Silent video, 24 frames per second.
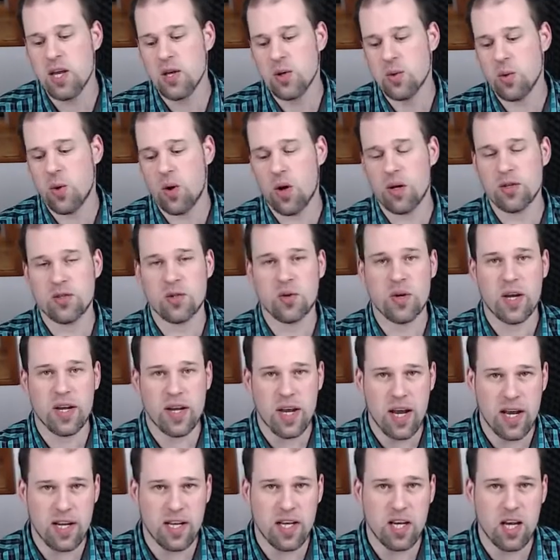You will also get
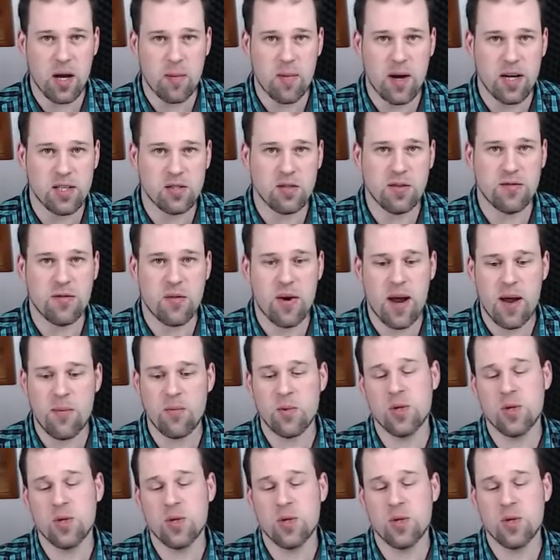8 GB of RAM,